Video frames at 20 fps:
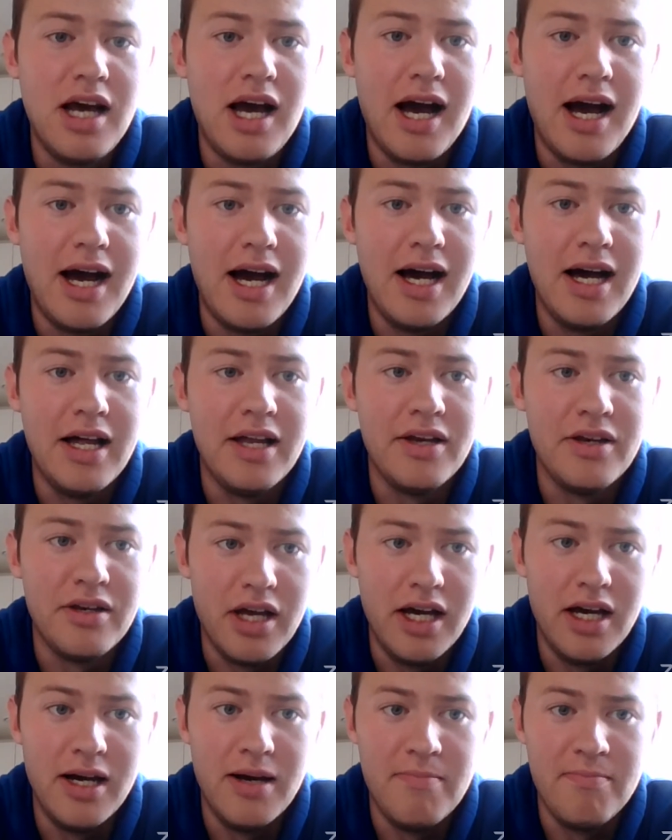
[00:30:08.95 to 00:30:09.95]

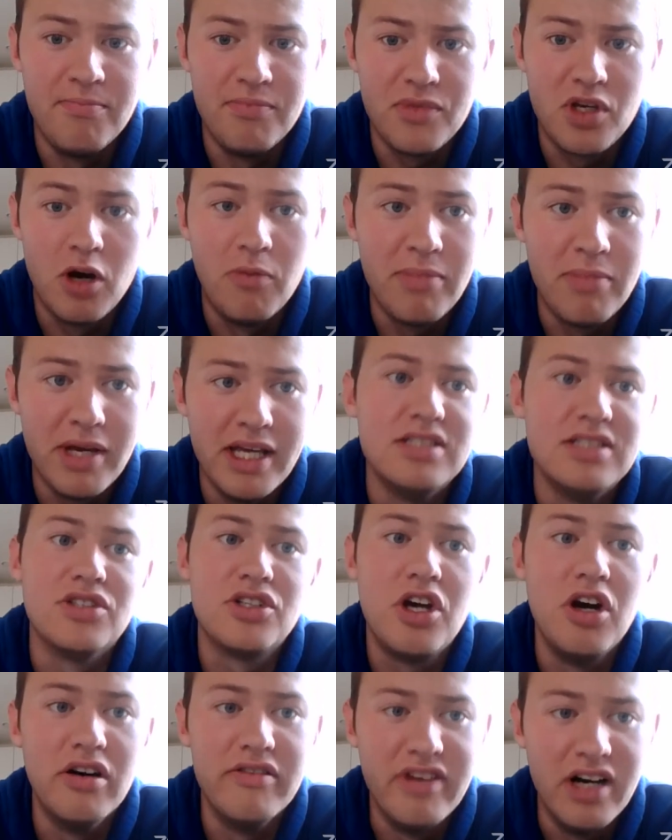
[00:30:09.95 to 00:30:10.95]
and compete as
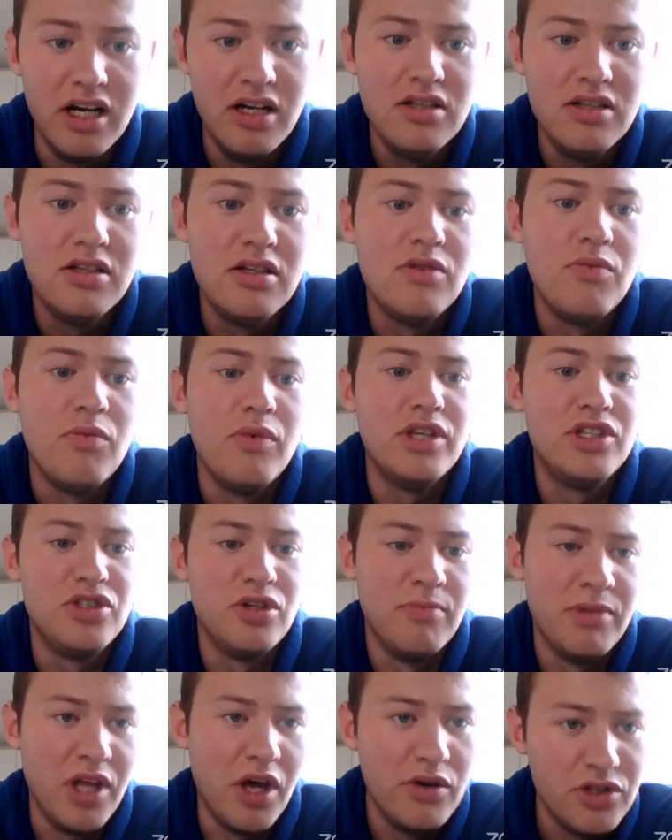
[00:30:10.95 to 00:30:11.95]
cover with
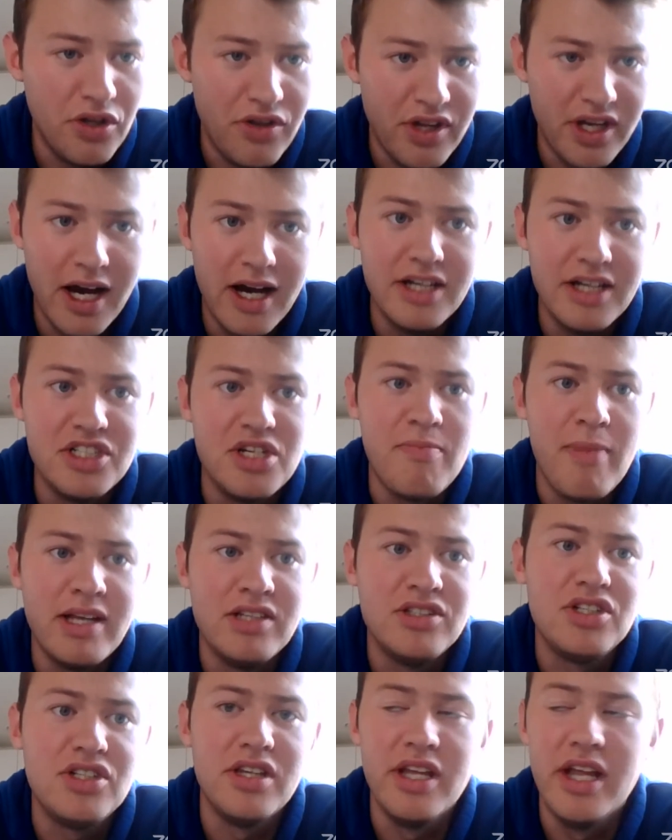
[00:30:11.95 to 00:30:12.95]
some of those other guys you
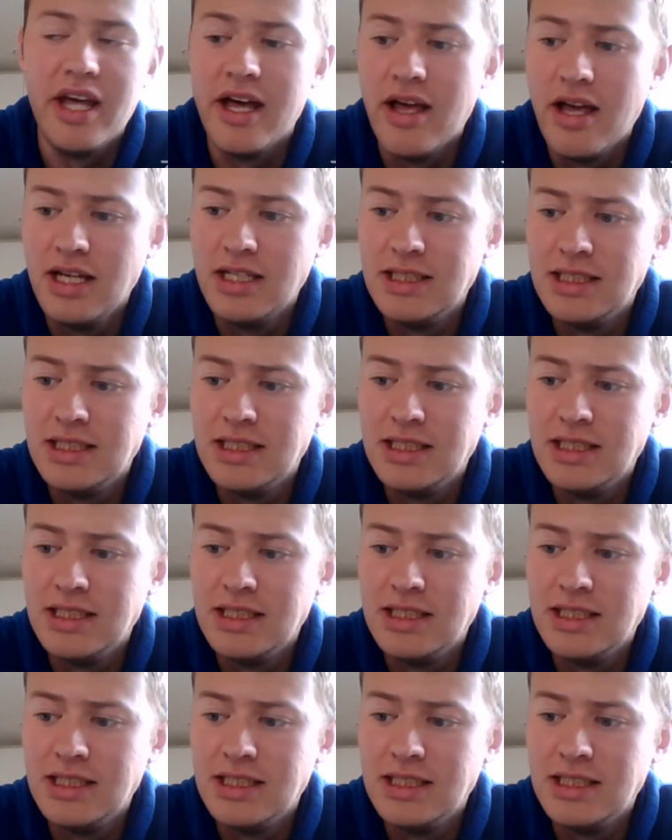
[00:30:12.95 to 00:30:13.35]
mentioned there.